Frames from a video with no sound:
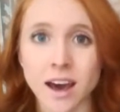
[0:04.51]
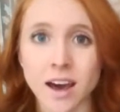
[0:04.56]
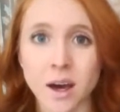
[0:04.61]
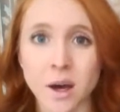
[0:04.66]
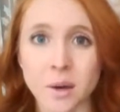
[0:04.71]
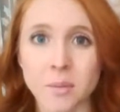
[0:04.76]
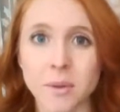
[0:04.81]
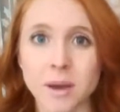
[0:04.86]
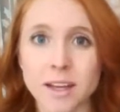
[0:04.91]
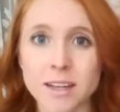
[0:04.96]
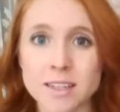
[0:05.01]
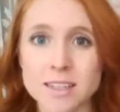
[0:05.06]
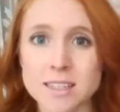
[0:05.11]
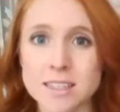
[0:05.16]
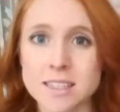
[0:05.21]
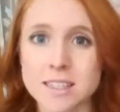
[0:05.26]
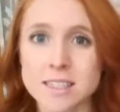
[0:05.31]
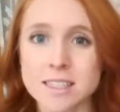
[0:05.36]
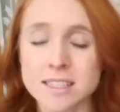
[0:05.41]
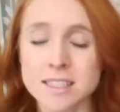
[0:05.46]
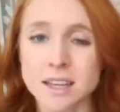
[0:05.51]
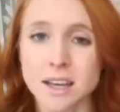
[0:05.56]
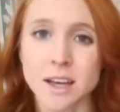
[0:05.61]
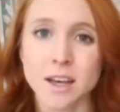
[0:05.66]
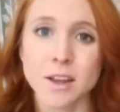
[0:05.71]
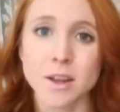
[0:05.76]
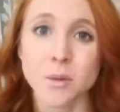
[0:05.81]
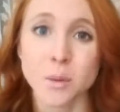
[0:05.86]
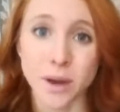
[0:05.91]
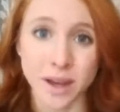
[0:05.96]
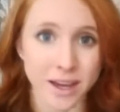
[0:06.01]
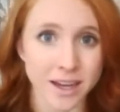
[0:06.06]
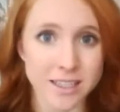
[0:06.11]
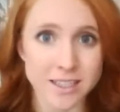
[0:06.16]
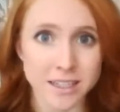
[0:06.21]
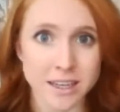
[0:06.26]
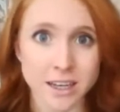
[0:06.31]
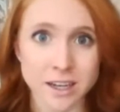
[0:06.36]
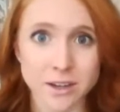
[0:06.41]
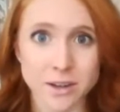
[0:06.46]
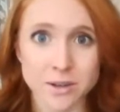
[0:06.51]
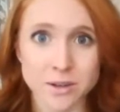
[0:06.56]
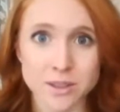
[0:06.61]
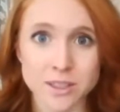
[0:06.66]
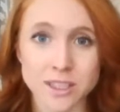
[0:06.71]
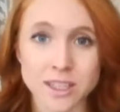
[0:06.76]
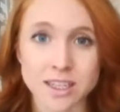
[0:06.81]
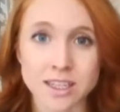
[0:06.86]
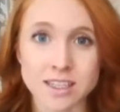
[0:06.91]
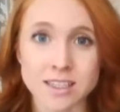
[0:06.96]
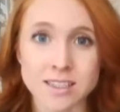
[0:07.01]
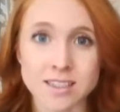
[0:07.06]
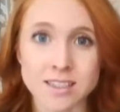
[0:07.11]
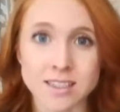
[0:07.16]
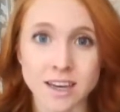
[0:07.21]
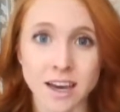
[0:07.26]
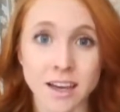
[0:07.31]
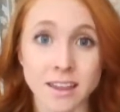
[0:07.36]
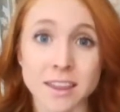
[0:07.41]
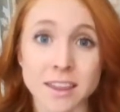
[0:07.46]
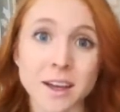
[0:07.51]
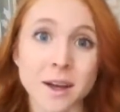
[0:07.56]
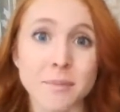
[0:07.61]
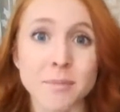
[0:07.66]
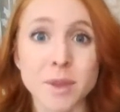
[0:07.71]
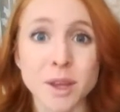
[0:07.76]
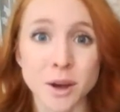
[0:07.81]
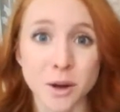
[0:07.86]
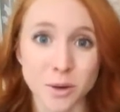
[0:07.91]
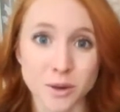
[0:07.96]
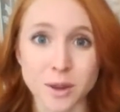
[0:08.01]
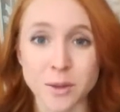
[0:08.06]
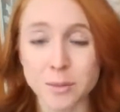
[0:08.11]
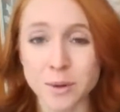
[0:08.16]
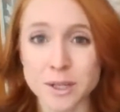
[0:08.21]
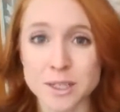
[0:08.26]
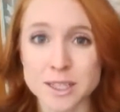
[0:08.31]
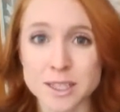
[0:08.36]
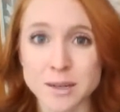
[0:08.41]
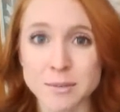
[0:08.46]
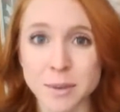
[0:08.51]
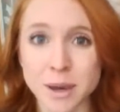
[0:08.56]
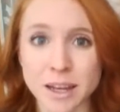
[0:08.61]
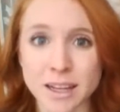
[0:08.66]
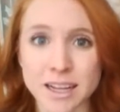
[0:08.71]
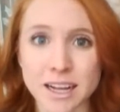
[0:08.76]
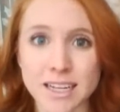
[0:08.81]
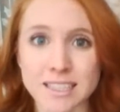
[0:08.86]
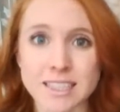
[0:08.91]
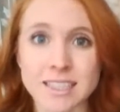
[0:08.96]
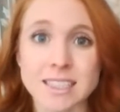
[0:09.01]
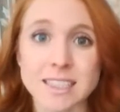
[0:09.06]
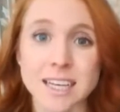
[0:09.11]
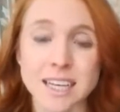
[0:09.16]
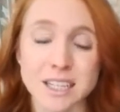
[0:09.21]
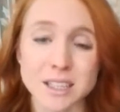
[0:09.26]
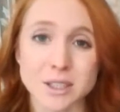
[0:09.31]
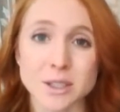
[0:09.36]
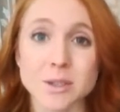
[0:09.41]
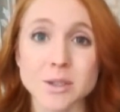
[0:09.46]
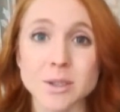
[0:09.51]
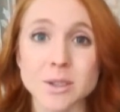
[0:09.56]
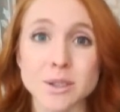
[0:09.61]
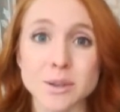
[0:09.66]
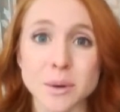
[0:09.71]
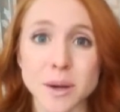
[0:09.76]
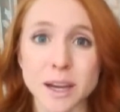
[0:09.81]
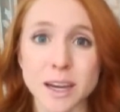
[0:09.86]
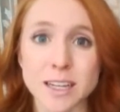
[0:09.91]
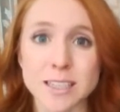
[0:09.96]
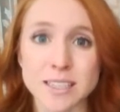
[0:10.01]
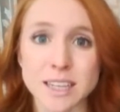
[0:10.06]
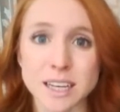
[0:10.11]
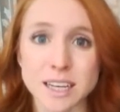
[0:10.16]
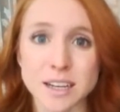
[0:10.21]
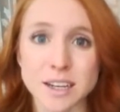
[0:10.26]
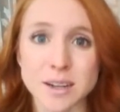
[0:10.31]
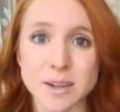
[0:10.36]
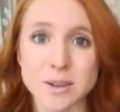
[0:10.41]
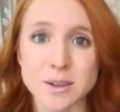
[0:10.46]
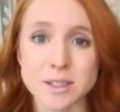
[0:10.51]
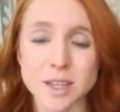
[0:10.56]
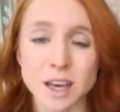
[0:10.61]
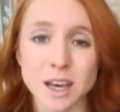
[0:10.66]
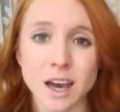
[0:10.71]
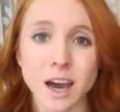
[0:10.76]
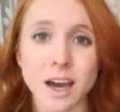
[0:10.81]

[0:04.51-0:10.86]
and since the way I take notes is, I think I'm the only person in my class that takes notes the way I take notes,